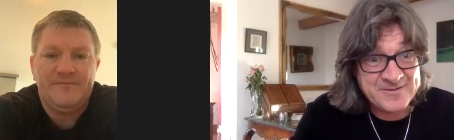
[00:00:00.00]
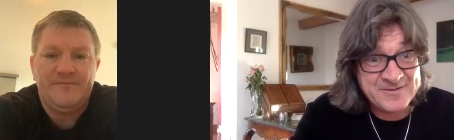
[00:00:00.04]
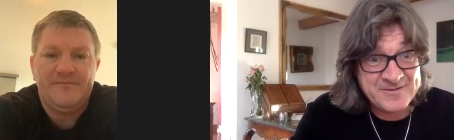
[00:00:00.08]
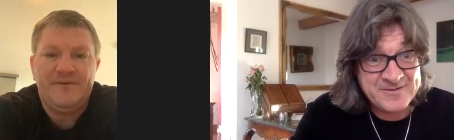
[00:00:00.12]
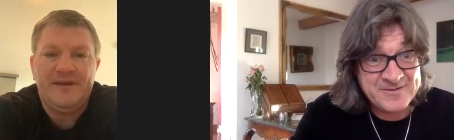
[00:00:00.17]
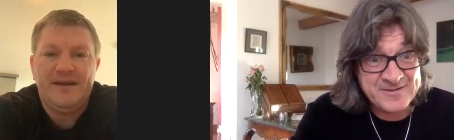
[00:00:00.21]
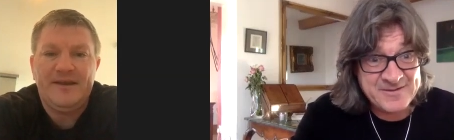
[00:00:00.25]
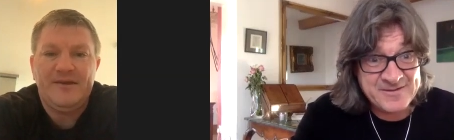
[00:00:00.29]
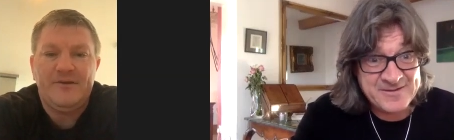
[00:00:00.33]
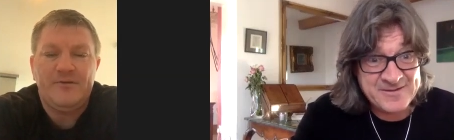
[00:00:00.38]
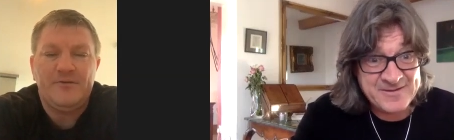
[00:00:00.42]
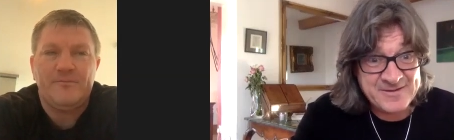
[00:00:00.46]

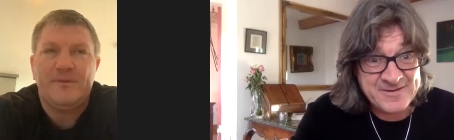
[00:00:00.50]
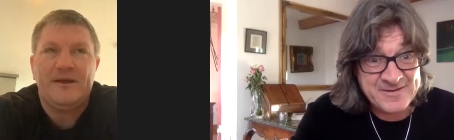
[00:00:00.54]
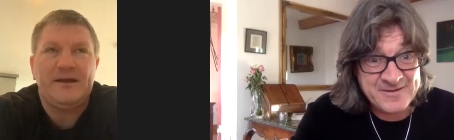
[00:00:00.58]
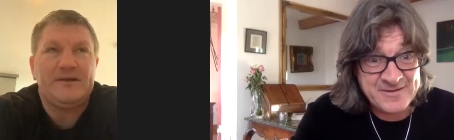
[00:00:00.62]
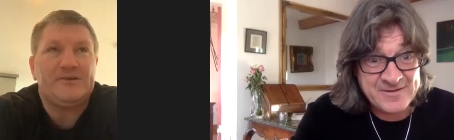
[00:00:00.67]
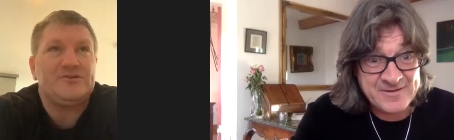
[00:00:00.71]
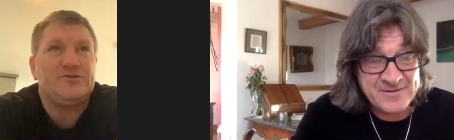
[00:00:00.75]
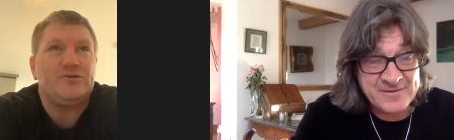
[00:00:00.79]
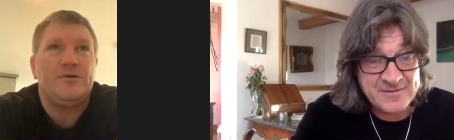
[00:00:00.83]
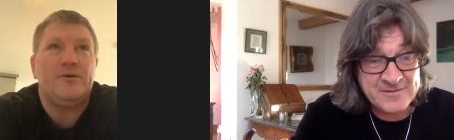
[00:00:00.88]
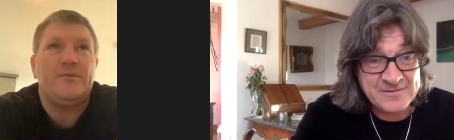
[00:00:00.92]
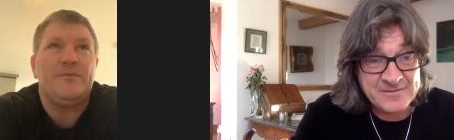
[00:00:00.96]
Speaker 1: Very good
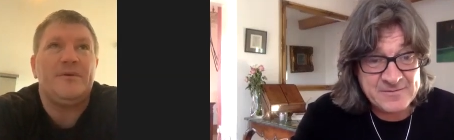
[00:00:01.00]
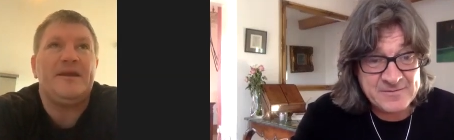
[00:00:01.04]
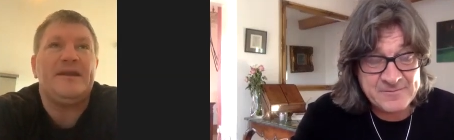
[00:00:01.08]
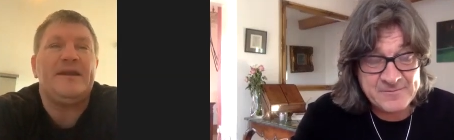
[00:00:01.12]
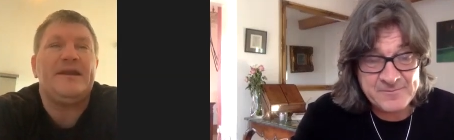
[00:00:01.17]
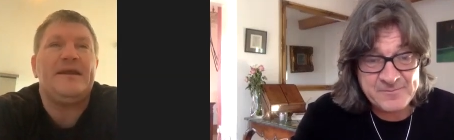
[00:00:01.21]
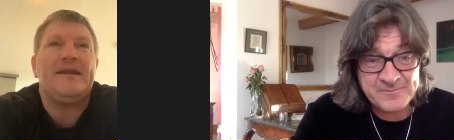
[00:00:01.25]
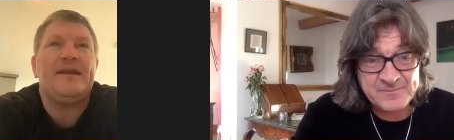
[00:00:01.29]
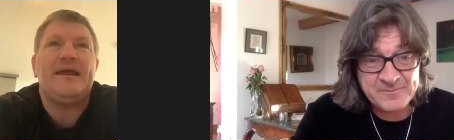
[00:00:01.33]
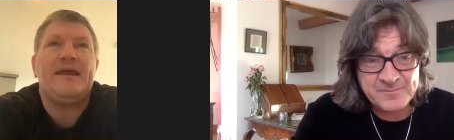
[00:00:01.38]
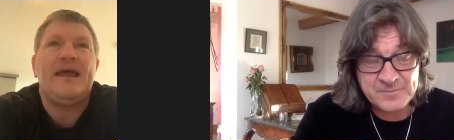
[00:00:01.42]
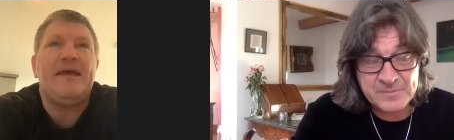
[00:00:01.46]
matchup. I mean,
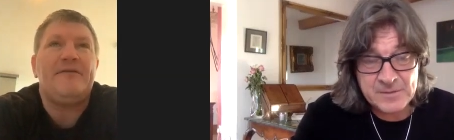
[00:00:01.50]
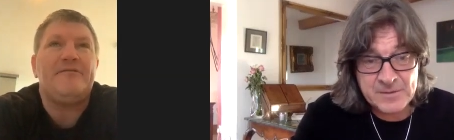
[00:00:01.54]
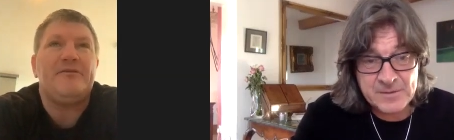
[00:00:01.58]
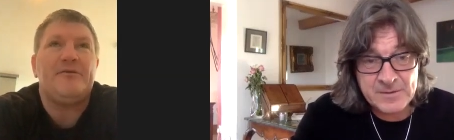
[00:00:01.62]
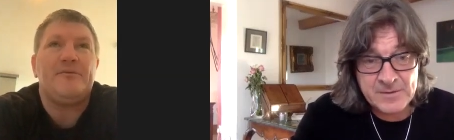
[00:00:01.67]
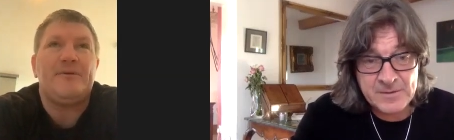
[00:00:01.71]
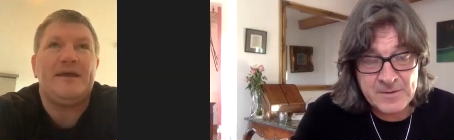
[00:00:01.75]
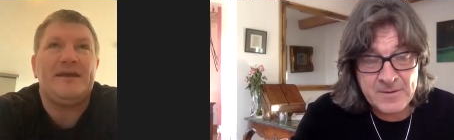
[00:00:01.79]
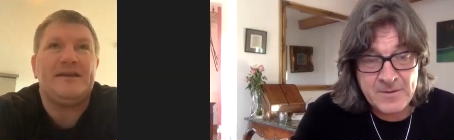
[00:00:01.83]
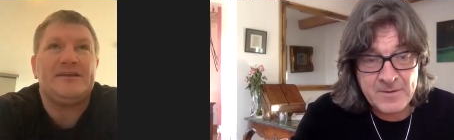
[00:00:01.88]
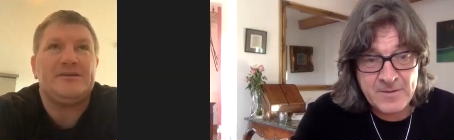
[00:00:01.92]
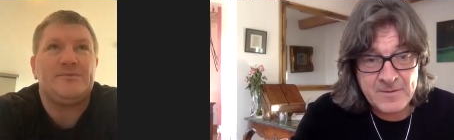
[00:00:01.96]
in the
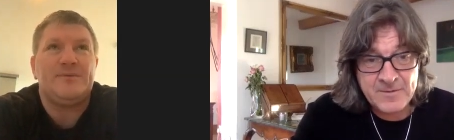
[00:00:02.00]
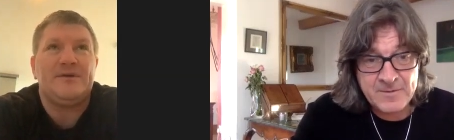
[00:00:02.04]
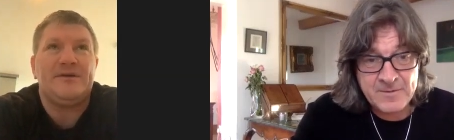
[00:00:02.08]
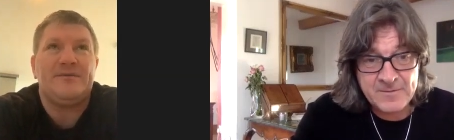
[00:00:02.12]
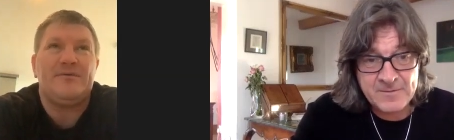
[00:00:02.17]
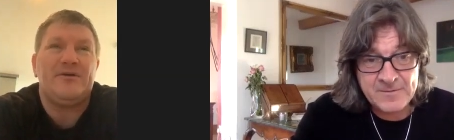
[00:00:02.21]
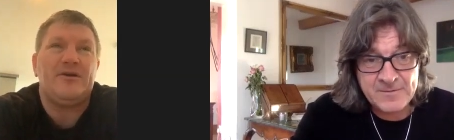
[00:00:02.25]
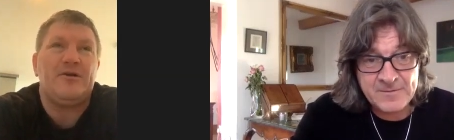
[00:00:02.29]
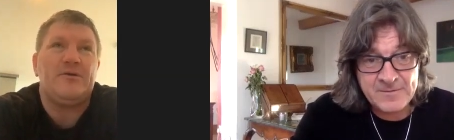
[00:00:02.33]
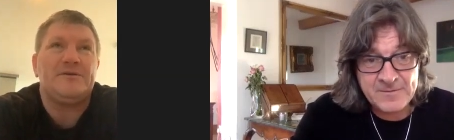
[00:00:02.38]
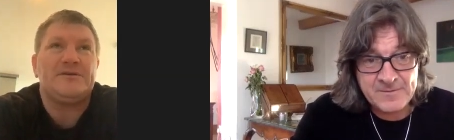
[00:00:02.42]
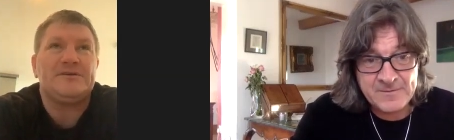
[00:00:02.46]
heavyweights, we,
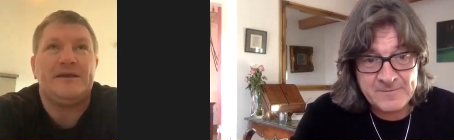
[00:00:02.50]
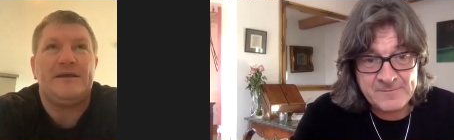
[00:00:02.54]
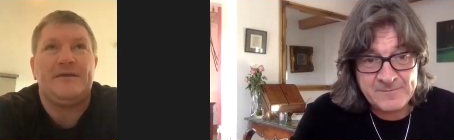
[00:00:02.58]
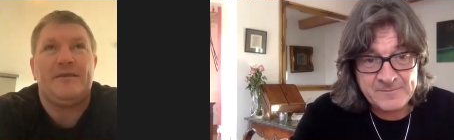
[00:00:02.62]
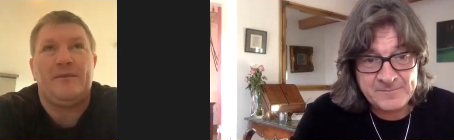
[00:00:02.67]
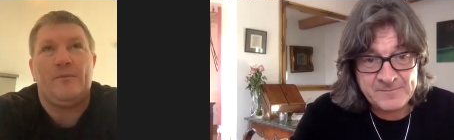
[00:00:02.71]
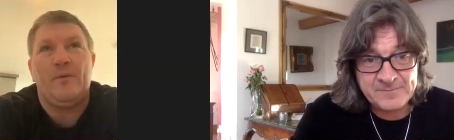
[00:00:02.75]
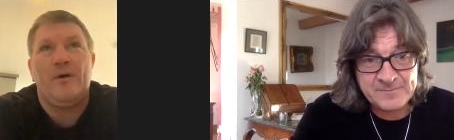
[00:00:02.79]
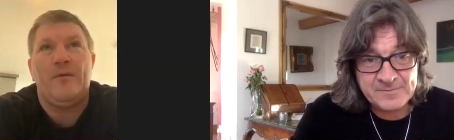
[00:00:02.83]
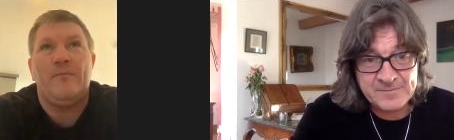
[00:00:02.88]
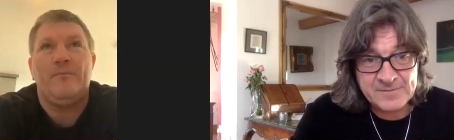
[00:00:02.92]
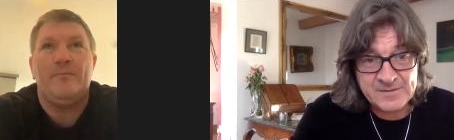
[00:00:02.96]
we always say
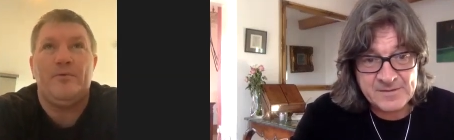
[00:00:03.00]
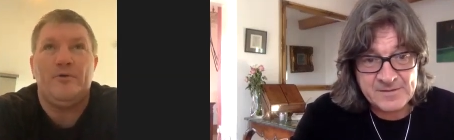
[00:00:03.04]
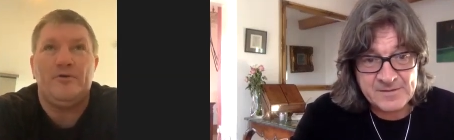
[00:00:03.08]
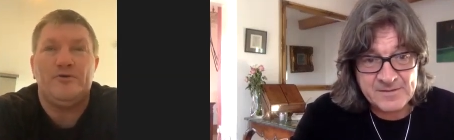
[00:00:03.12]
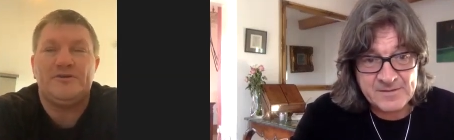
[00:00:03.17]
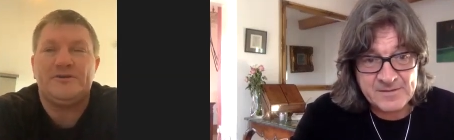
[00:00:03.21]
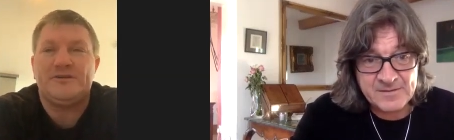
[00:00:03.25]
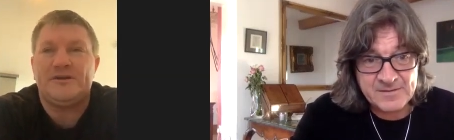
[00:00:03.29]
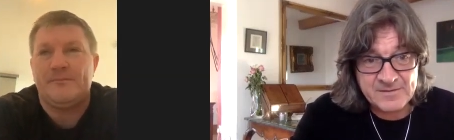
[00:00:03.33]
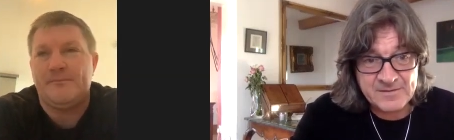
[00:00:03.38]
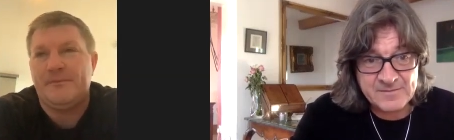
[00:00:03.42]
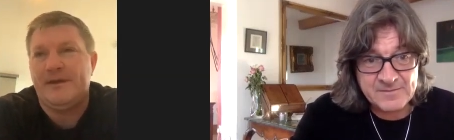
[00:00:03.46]
the one
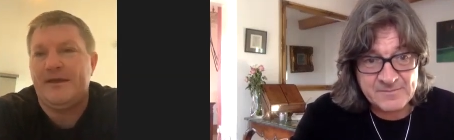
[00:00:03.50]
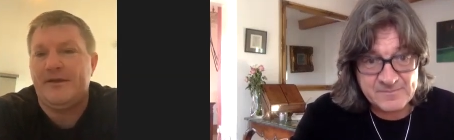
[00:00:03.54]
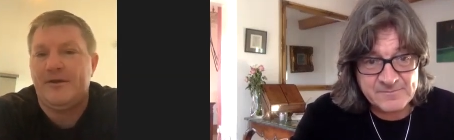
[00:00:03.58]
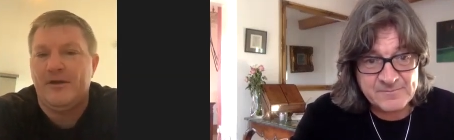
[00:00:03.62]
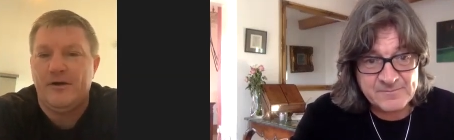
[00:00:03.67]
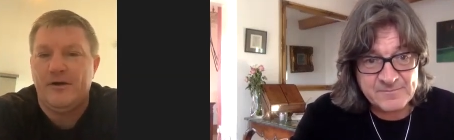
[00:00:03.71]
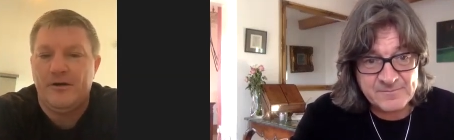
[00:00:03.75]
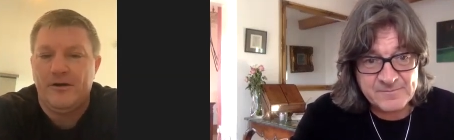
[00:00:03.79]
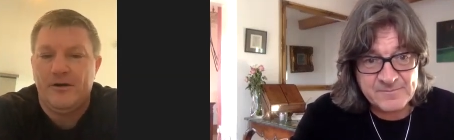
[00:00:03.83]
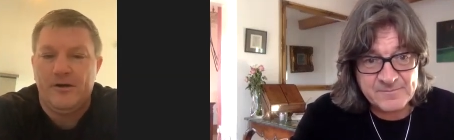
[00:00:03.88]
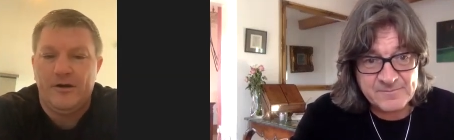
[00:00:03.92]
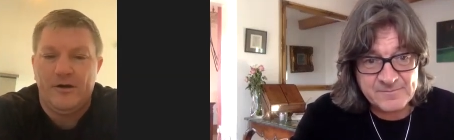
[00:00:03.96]
punch can make
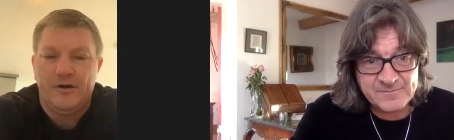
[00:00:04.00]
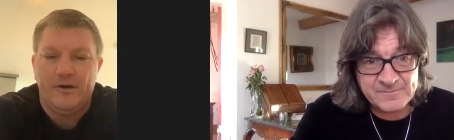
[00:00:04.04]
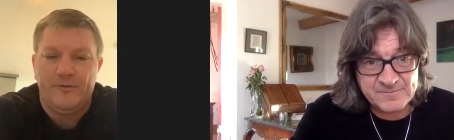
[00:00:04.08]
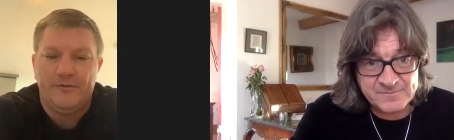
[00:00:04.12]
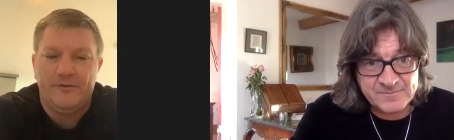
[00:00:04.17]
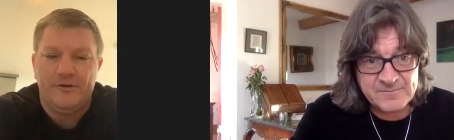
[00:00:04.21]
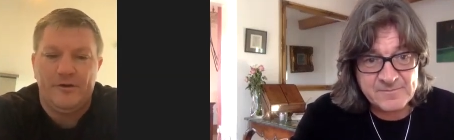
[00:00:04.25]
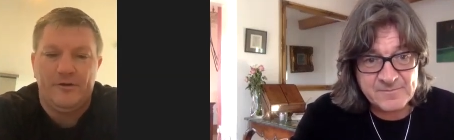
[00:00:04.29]
all, all,